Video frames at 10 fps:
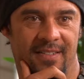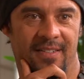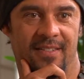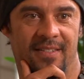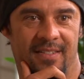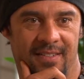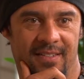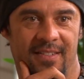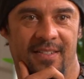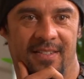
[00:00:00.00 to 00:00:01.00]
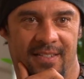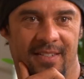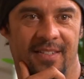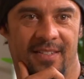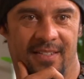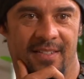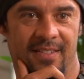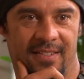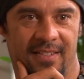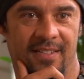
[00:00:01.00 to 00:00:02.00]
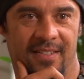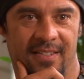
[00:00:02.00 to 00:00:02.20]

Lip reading: So it depends on what